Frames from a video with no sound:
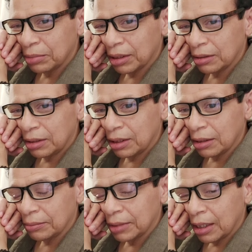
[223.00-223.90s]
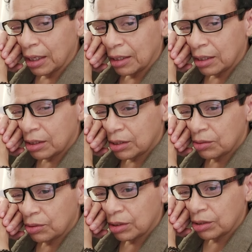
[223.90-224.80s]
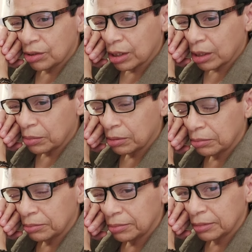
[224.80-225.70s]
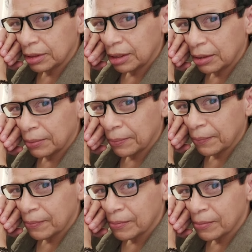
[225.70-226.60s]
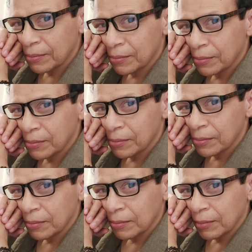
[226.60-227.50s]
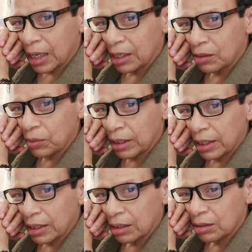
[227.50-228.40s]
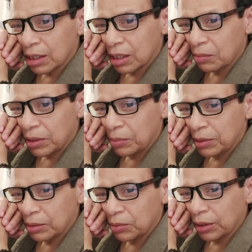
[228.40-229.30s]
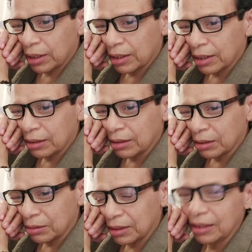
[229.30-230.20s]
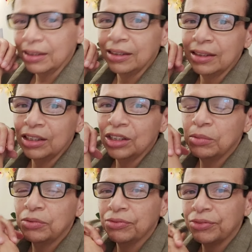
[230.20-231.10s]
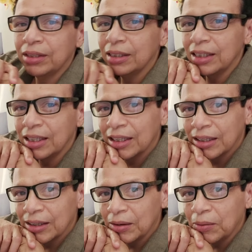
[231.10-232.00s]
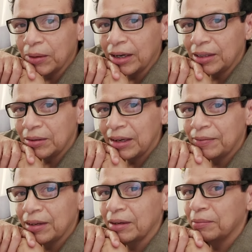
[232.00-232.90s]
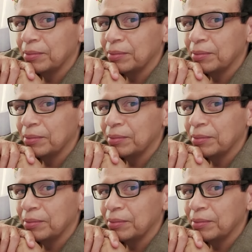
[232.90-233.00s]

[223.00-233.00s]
but, you know, they're just doing their job, you know. I don't know why they got those kind of people working there, though. They, they should be friendly. Why do they have to...